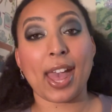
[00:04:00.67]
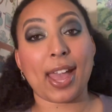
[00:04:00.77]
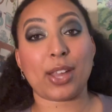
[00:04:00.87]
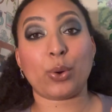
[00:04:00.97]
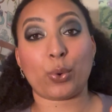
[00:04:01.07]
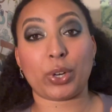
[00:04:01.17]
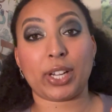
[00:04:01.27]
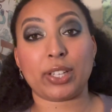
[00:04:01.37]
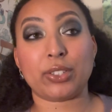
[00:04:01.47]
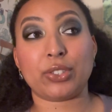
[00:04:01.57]
an
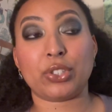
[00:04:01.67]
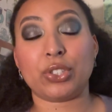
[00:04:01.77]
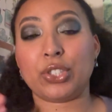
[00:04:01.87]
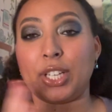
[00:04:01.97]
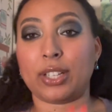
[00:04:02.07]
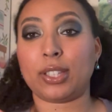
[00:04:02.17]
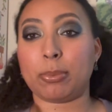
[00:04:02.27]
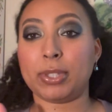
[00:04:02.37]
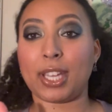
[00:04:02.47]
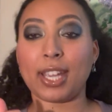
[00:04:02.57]
orange sheer
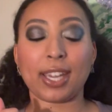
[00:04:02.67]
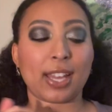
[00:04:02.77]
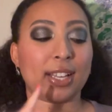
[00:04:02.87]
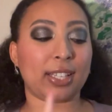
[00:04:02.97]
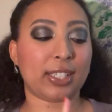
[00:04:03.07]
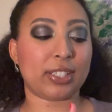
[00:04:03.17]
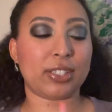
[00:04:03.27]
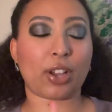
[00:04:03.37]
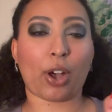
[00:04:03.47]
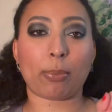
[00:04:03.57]
lipstick, and I like to
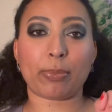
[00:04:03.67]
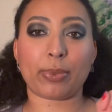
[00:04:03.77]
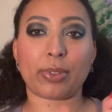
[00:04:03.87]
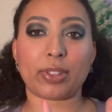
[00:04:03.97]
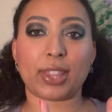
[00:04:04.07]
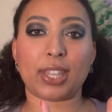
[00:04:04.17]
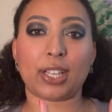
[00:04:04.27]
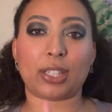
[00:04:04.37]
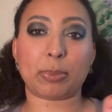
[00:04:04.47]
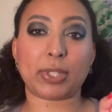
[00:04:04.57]
top the
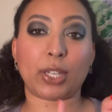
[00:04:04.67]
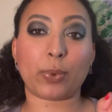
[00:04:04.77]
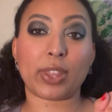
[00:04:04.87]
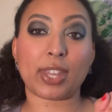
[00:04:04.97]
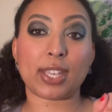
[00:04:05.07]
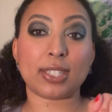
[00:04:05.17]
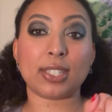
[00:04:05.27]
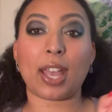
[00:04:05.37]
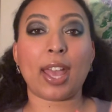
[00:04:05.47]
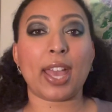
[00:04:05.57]
lipstick with this
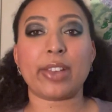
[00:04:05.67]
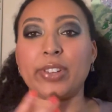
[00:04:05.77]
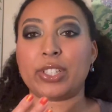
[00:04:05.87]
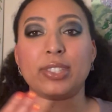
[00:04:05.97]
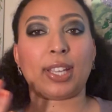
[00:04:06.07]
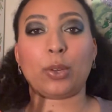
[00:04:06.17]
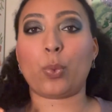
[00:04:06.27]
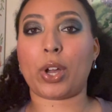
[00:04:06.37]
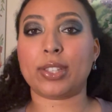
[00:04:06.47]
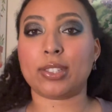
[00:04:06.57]
if I just like
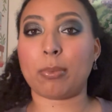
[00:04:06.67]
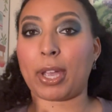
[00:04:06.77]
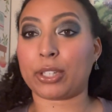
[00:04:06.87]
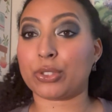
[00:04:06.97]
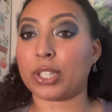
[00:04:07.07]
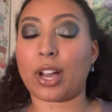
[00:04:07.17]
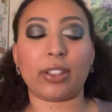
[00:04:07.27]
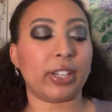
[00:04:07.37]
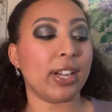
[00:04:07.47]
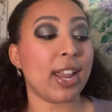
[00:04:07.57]
want some extra
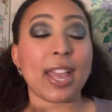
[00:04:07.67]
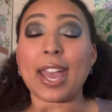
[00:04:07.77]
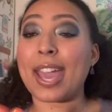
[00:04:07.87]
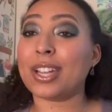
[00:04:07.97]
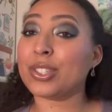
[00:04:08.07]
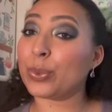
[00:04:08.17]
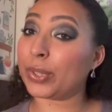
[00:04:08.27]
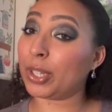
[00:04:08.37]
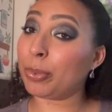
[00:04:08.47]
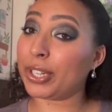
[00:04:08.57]
color, and it's a
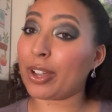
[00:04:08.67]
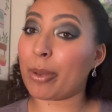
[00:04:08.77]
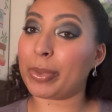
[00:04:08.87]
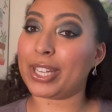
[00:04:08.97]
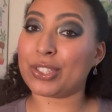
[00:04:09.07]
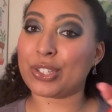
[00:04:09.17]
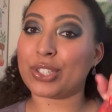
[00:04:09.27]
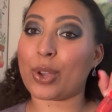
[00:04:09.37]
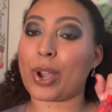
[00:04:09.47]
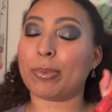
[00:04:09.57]
really pretty combination,
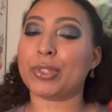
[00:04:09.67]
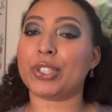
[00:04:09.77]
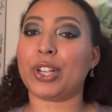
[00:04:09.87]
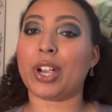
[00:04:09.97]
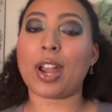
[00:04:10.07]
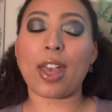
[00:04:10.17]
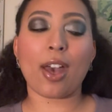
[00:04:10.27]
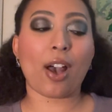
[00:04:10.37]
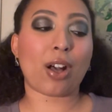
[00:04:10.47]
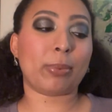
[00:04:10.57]
so I'm sure
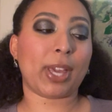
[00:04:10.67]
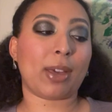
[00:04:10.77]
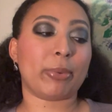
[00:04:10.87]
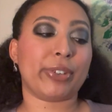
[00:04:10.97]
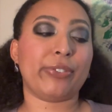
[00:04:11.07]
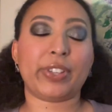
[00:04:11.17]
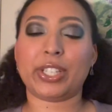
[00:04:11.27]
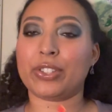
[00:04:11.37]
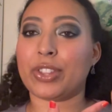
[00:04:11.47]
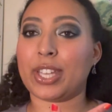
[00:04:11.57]
I'll be able to
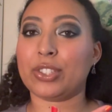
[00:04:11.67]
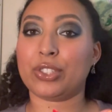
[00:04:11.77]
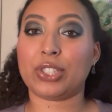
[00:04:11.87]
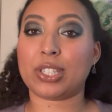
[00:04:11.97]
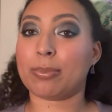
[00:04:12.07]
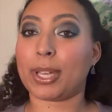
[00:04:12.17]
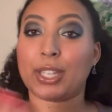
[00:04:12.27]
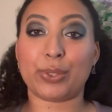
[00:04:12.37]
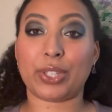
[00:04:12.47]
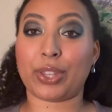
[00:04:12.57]
finish this just by
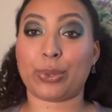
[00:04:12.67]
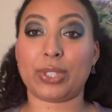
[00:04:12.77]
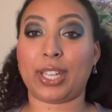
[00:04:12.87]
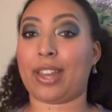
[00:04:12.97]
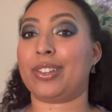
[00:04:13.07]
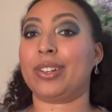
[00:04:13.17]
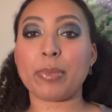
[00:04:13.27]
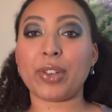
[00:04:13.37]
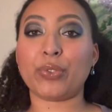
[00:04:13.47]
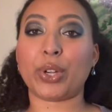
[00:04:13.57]
using those together.
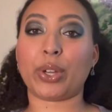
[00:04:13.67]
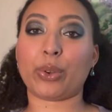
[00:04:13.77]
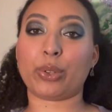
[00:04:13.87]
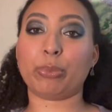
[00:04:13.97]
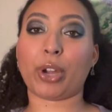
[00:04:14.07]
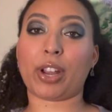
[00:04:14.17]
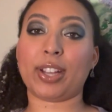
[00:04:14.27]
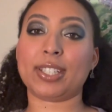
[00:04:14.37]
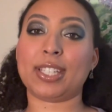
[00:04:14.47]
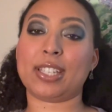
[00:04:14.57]
My 4 year old
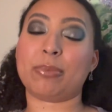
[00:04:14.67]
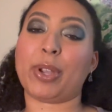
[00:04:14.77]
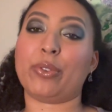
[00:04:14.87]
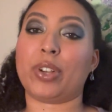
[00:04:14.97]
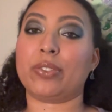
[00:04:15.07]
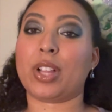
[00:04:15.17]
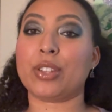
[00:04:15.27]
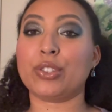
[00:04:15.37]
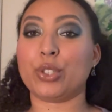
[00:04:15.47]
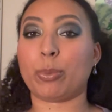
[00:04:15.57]
product is my
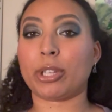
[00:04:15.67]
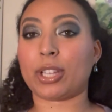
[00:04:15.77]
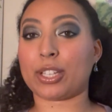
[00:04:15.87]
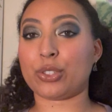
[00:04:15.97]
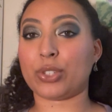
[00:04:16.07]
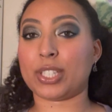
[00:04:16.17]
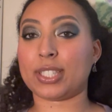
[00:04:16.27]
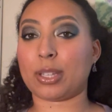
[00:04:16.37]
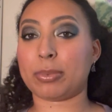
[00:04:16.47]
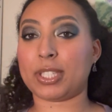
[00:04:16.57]
Revlon Super Lustrous
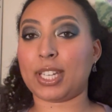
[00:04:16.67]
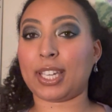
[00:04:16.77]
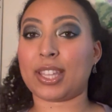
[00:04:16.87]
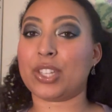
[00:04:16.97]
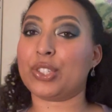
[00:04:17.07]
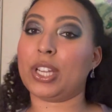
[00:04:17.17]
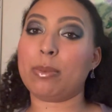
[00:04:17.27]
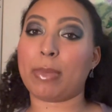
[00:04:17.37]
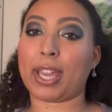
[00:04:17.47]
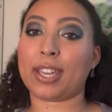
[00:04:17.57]
lipstick in the shade
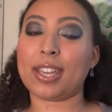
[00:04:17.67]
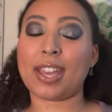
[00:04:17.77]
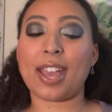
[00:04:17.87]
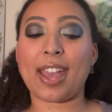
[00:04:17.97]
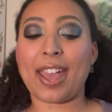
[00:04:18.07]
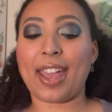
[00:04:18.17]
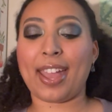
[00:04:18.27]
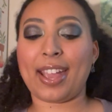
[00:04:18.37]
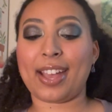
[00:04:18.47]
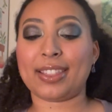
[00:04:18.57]
Mink,
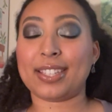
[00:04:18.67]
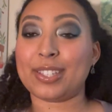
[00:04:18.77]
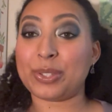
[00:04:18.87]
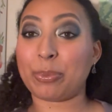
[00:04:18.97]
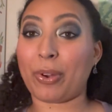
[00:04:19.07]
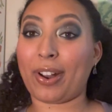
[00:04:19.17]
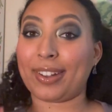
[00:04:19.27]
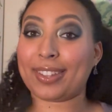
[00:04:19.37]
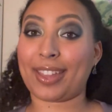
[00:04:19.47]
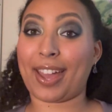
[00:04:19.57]
and this is the
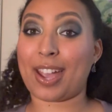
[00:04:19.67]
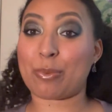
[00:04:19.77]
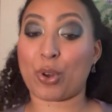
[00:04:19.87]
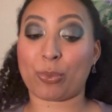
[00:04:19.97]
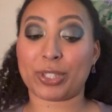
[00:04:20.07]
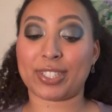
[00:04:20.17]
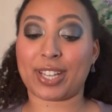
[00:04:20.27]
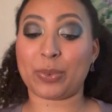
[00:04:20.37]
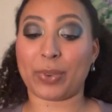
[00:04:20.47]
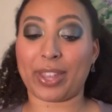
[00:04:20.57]
product that I'm almost
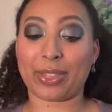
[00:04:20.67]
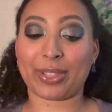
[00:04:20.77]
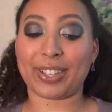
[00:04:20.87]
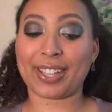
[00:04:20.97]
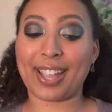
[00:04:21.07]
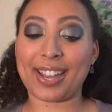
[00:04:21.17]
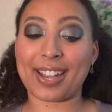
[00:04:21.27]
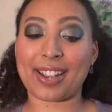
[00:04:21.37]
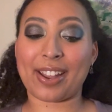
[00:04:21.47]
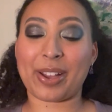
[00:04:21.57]
done with. Look at
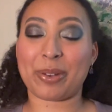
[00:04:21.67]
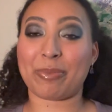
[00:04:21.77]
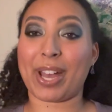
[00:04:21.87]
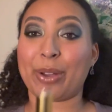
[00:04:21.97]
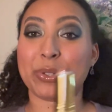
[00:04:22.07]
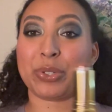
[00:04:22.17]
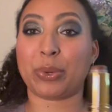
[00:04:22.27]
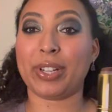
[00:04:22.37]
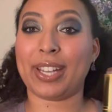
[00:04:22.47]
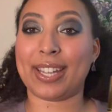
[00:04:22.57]
how
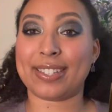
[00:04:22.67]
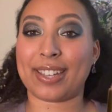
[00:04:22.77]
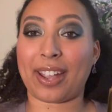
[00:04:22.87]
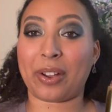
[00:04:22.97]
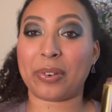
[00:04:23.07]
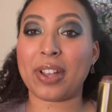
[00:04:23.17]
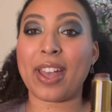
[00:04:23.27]
short it is now.